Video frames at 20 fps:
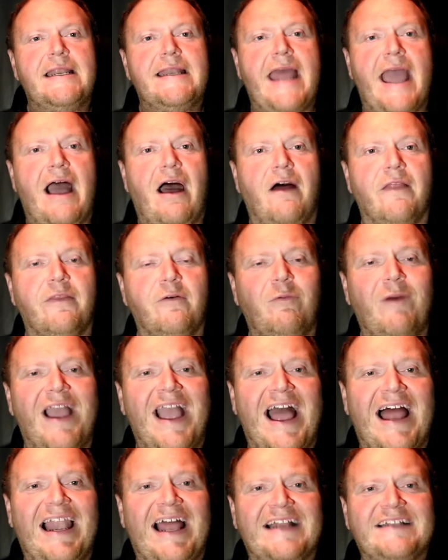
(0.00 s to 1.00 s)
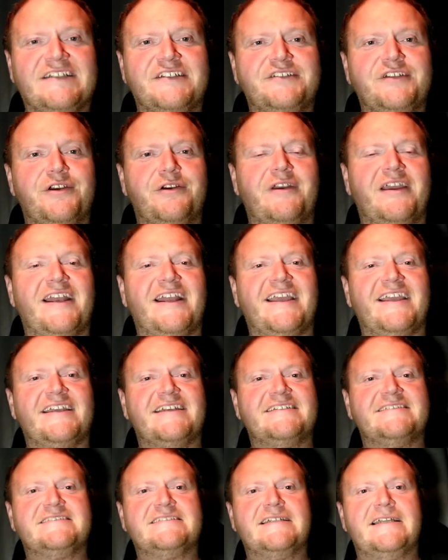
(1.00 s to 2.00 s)
Now, the way I like to do it
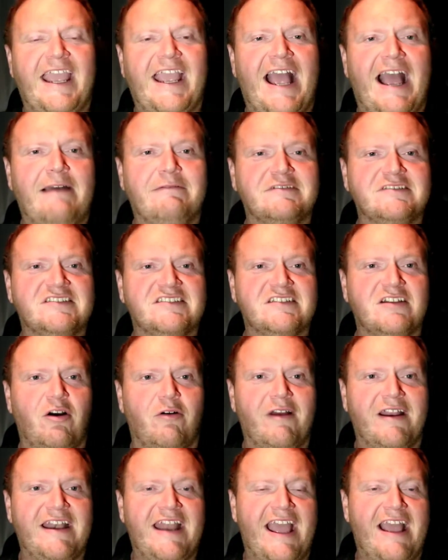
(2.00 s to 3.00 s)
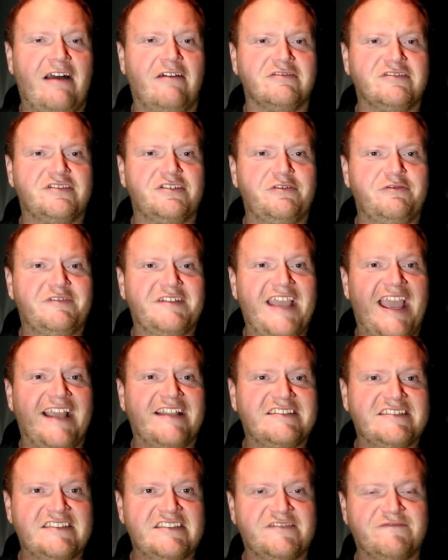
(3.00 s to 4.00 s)
is, hey, I was going down to
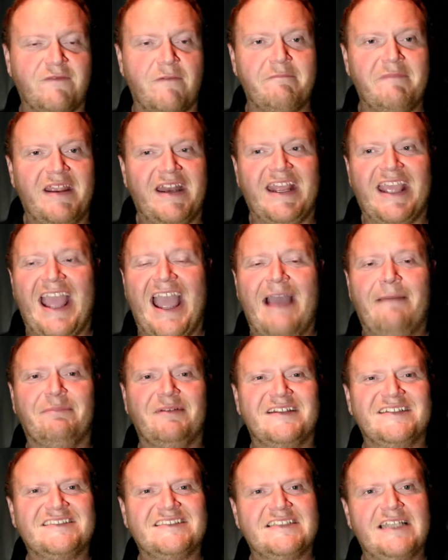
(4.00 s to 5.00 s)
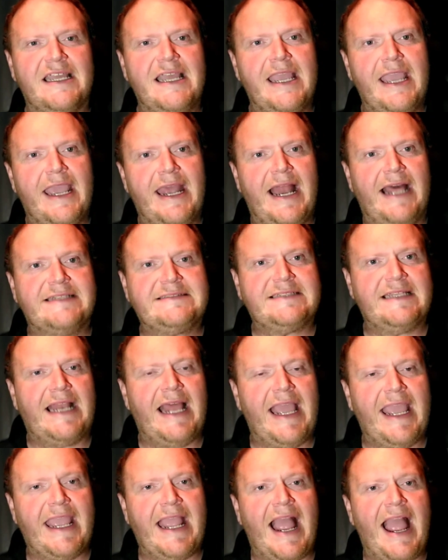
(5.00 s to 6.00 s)
Texas from Minneapolis, and I said,
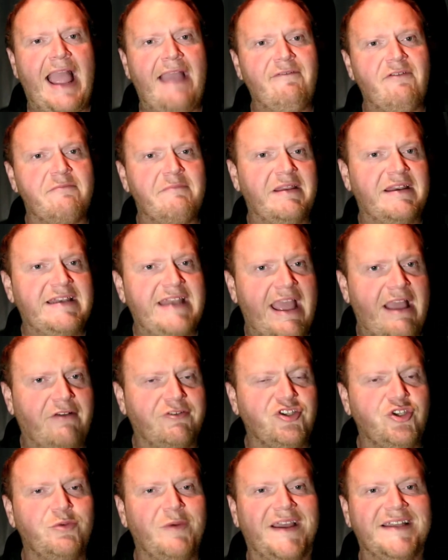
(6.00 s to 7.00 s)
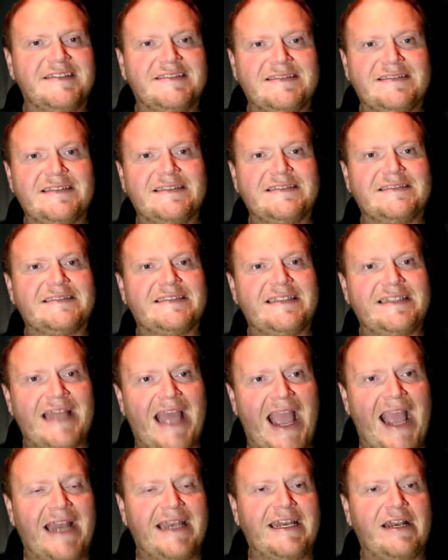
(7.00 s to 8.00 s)
hey, I haven't been down US
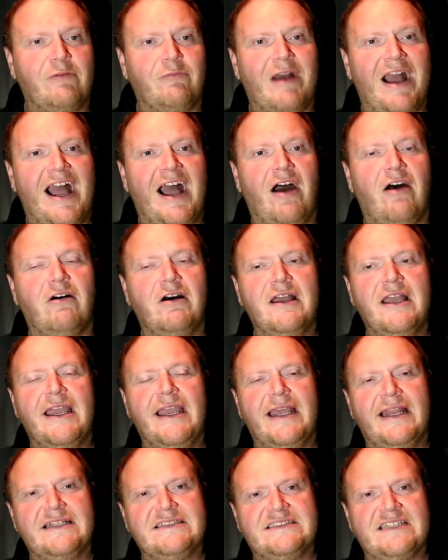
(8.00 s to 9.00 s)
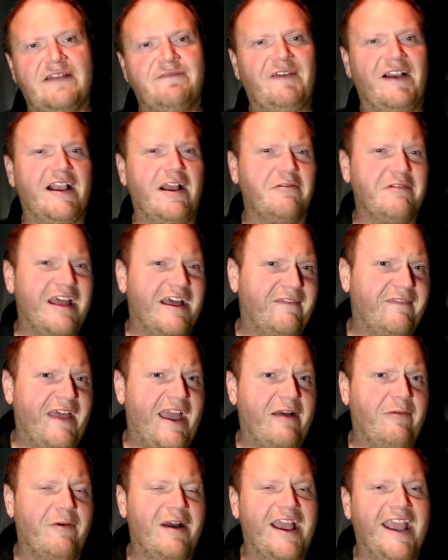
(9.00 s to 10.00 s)
69 in a while. And I said, if I go down
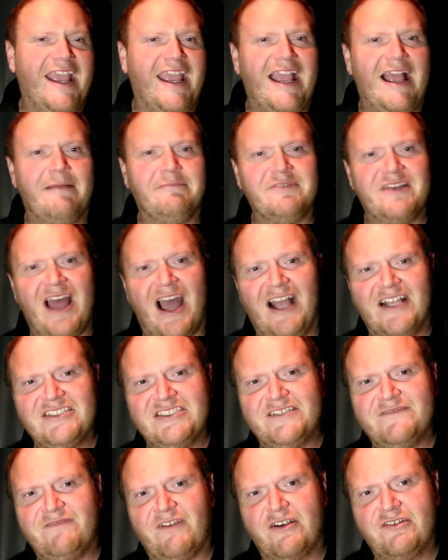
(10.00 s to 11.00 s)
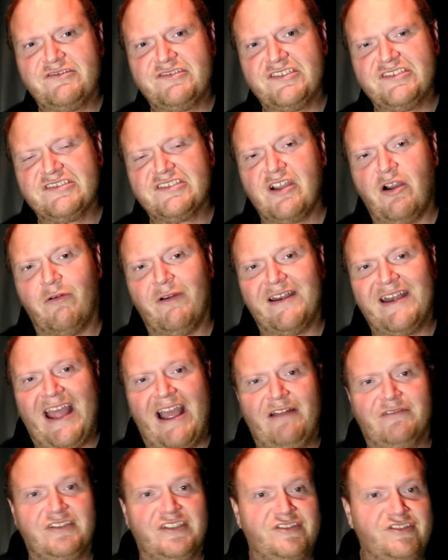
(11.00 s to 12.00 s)
that way, I'm dodging versus going
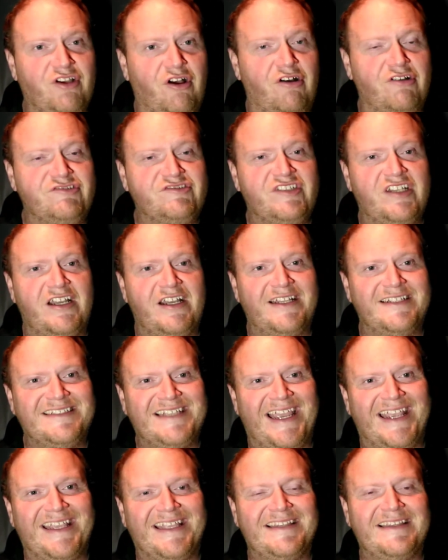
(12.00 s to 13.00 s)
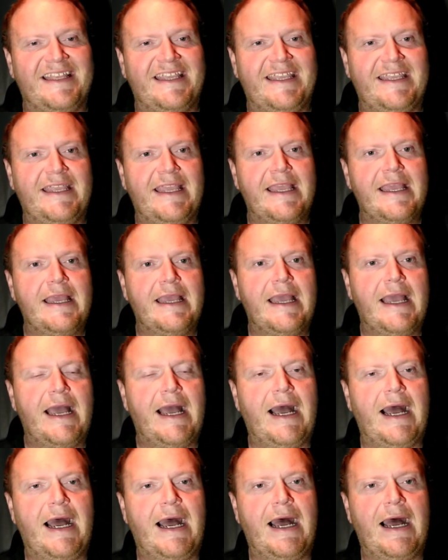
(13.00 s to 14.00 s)
down to Tulsa and taking the
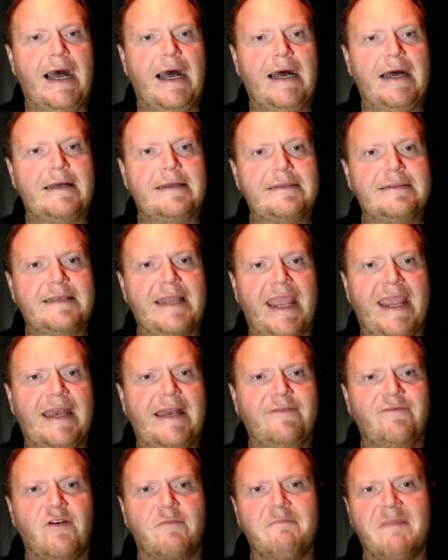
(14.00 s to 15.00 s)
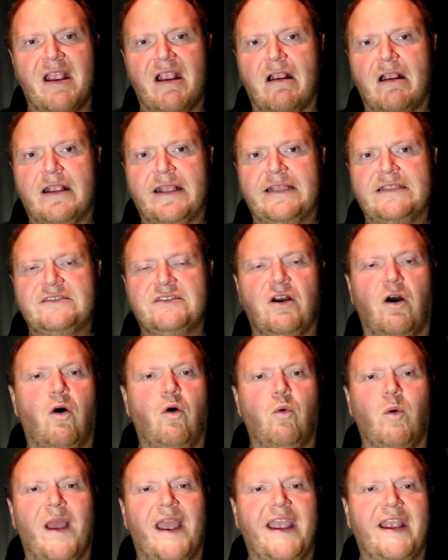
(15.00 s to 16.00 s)
uh, Native American
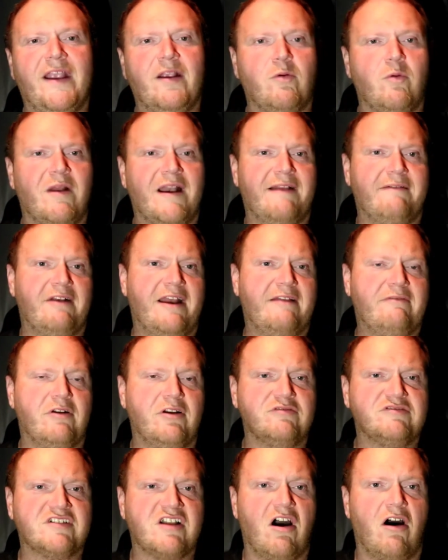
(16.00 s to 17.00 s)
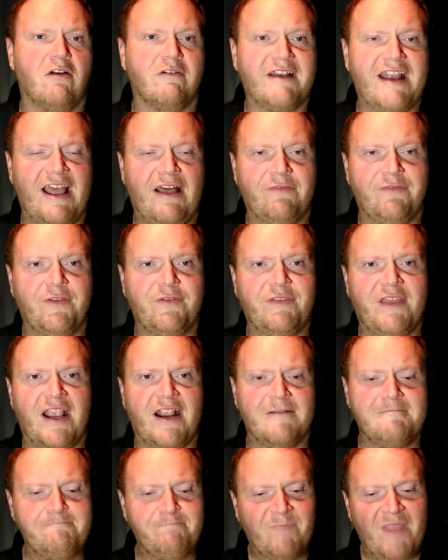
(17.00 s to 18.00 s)
Tollway or whatever that road's called down through
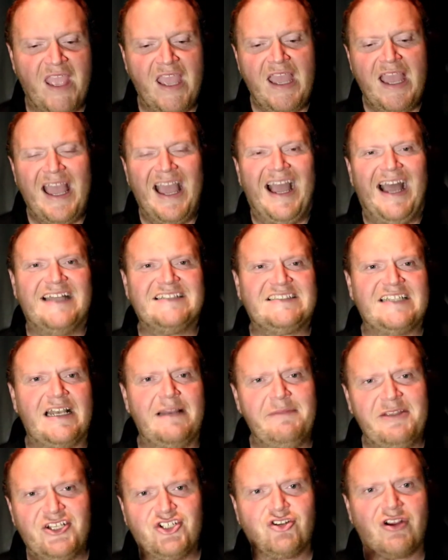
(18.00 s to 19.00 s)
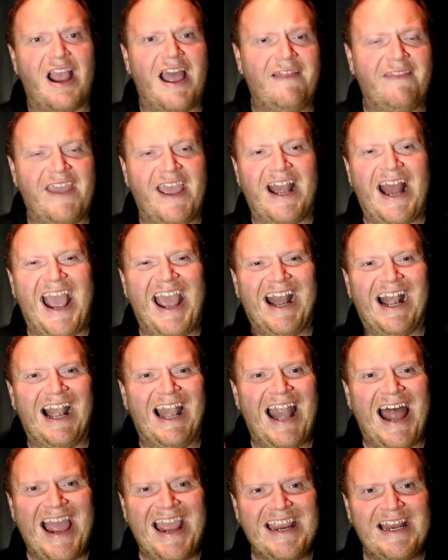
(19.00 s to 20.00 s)
there. I said, let me try that. I had a
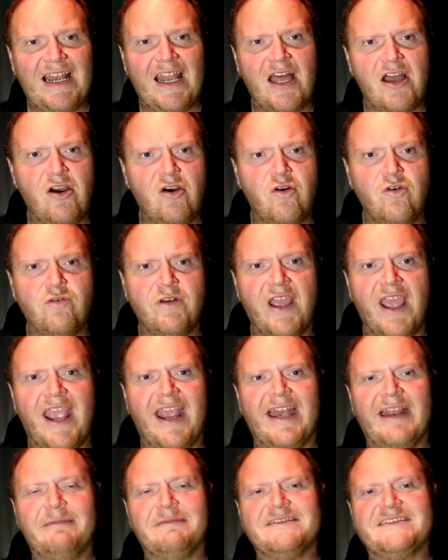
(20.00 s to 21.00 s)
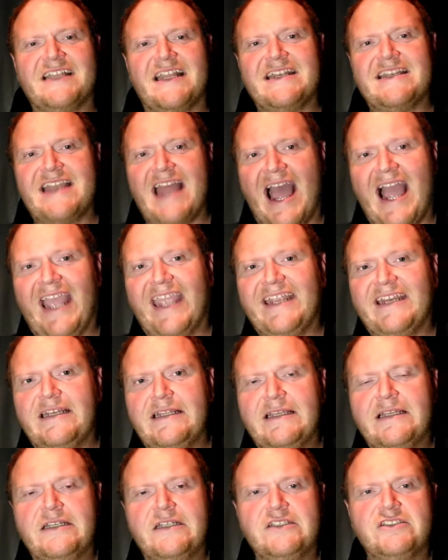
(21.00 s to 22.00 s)
light load and it was at night.
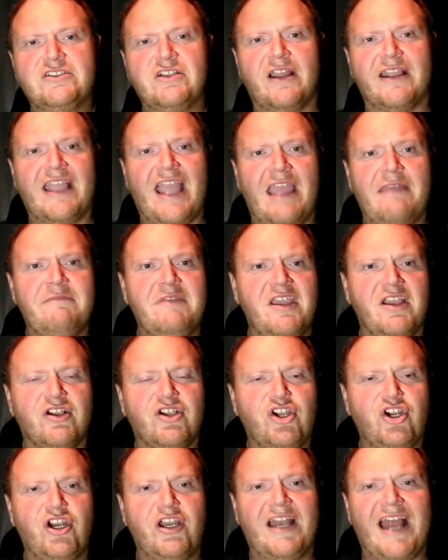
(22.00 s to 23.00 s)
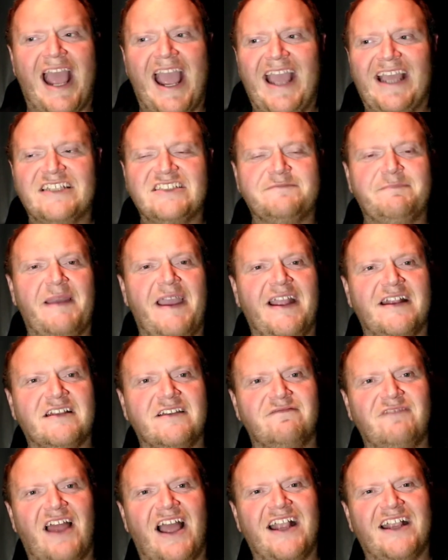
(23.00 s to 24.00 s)
So it gave me a good
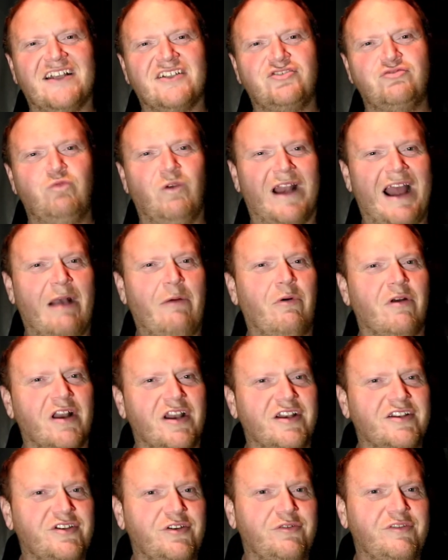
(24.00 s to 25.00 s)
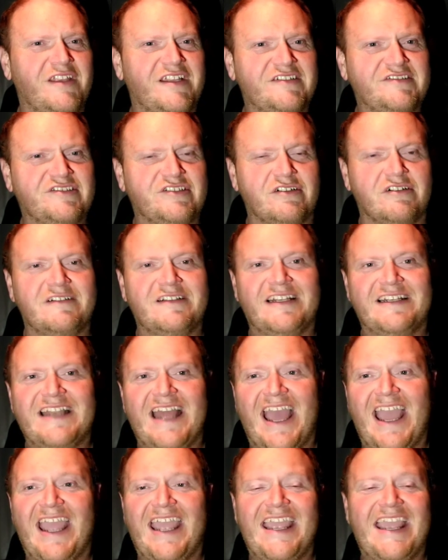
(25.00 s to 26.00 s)
aspect of like, would I want to do this during the
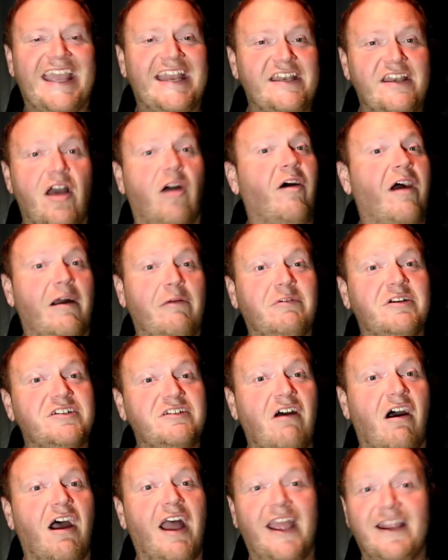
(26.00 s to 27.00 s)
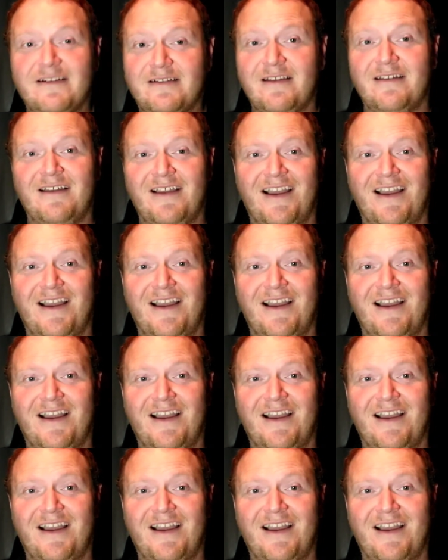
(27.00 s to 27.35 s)
day? And no, I would not.